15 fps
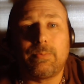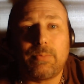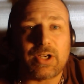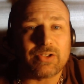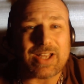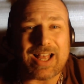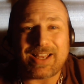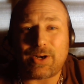
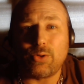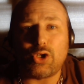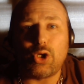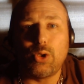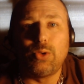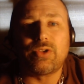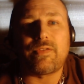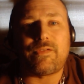because I don't
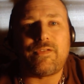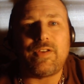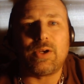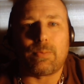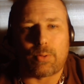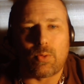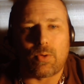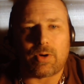use
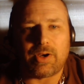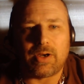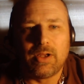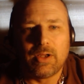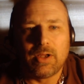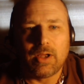fear porn